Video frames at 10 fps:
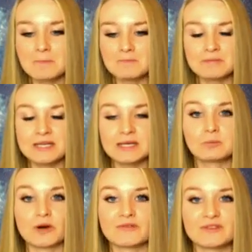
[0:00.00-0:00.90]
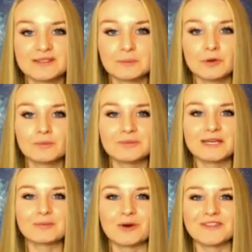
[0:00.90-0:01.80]
being more visible,
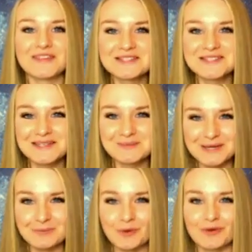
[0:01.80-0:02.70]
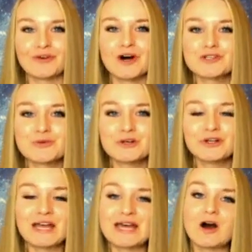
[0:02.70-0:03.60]
being more authentic, being more vulnerable,
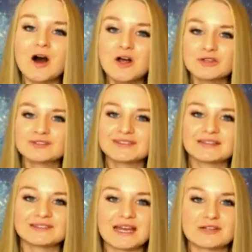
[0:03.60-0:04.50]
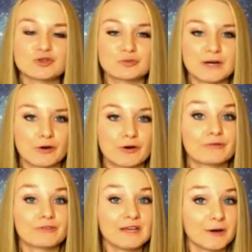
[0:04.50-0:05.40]
and all those things can trigger
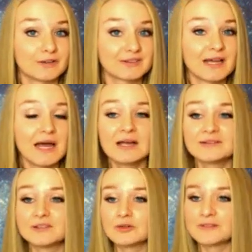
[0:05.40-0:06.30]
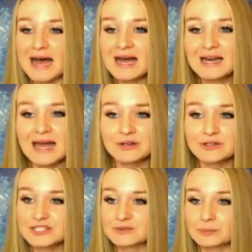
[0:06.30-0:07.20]
fears. So that
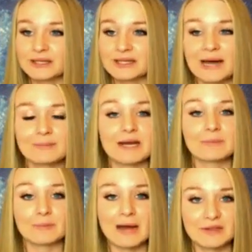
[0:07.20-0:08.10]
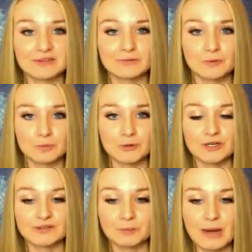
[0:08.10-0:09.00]
energy is really coming up around this full moon
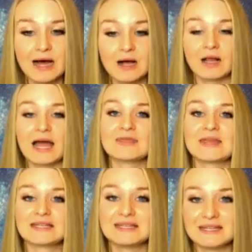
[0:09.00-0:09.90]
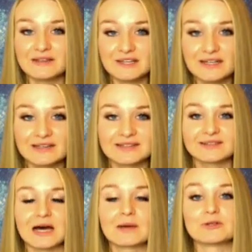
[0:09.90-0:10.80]
as well, and then giving us this
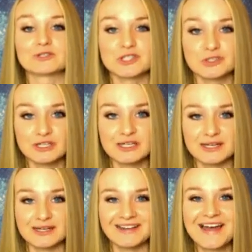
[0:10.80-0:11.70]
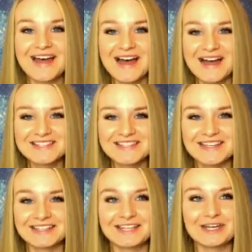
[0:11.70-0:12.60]
opportunity to
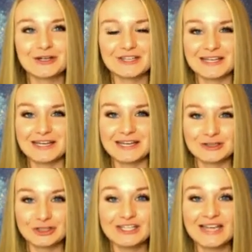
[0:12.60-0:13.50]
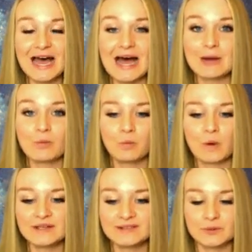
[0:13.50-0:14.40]
clearly look at what is the